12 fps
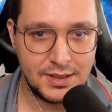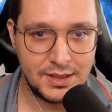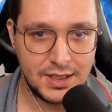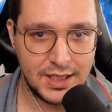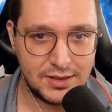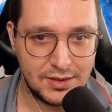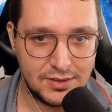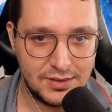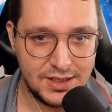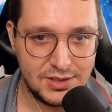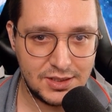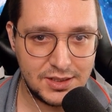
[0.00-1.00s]
And
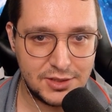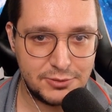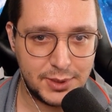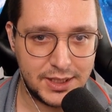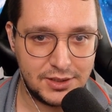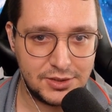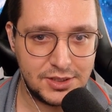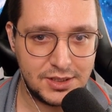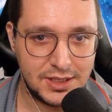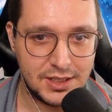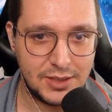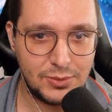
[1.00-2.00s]
these are the spells
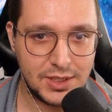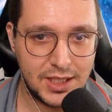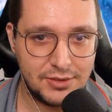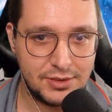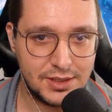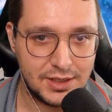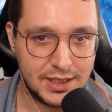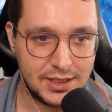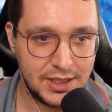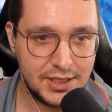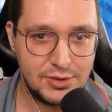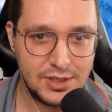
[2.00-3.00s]
that I want to have in there.
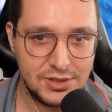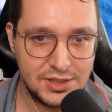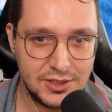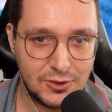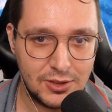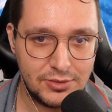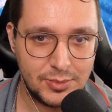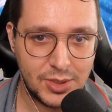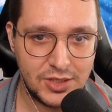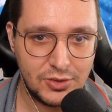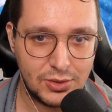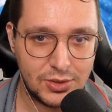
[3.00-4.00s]
As you can see, all of them
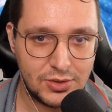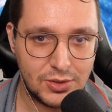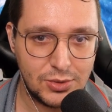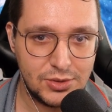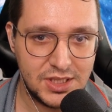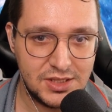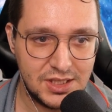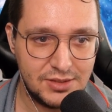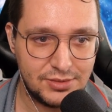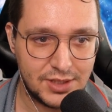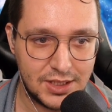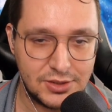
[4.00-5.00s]
are .ogg
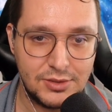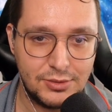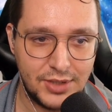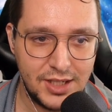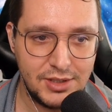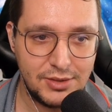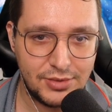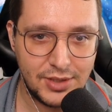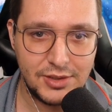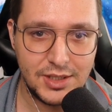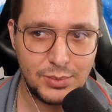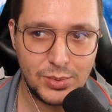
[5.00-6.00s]
files. Very,
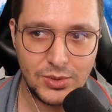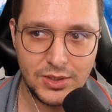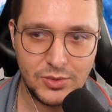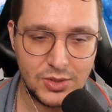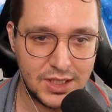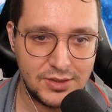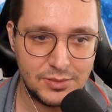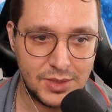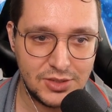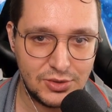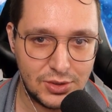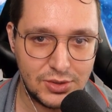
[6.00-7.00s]
very important to have them
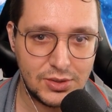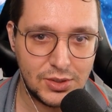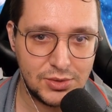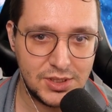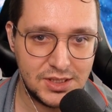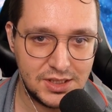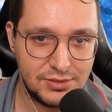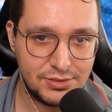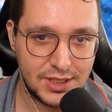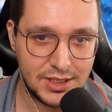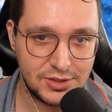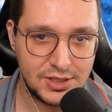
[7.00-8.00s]
as .ogg
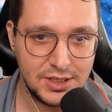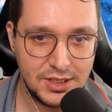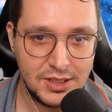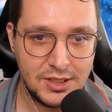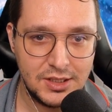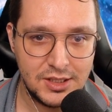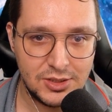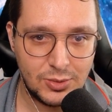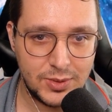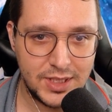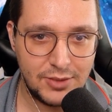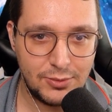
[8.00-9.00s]
files. So
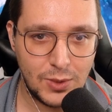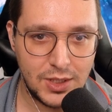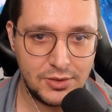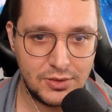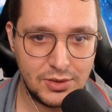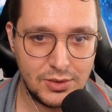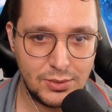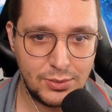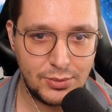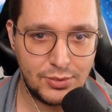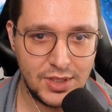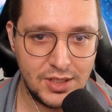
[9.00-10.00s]
we have 1, 2,
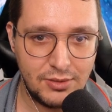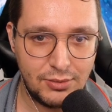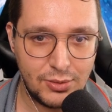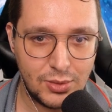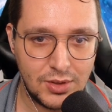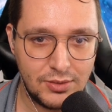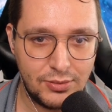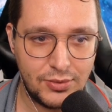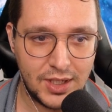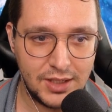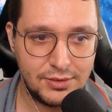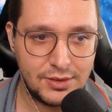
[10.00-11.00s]
3, 4,
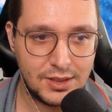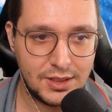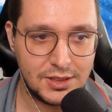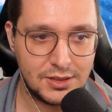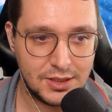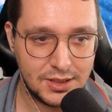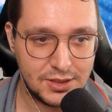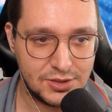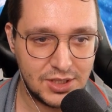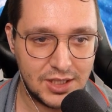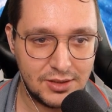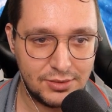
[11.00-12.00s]
5
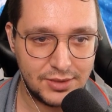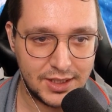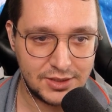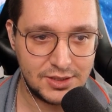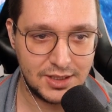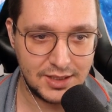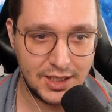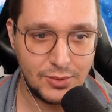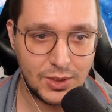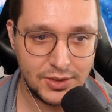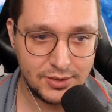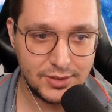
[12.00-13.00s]
sound effects that I
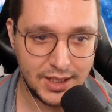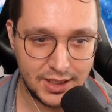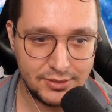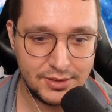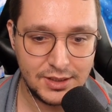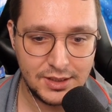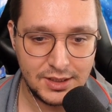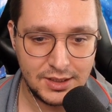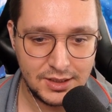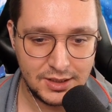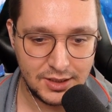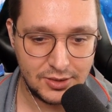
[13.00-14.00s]
want to have
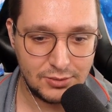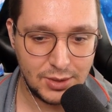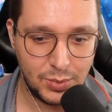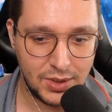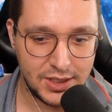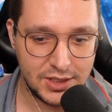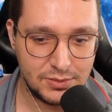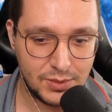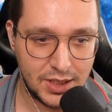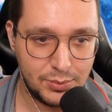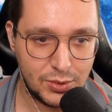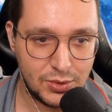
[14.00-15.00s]
to replace my
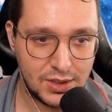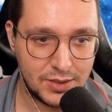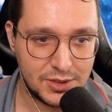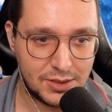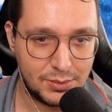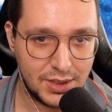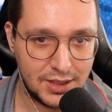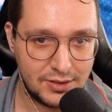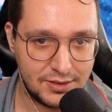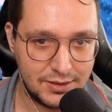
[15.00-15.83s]
Apocalypse ability.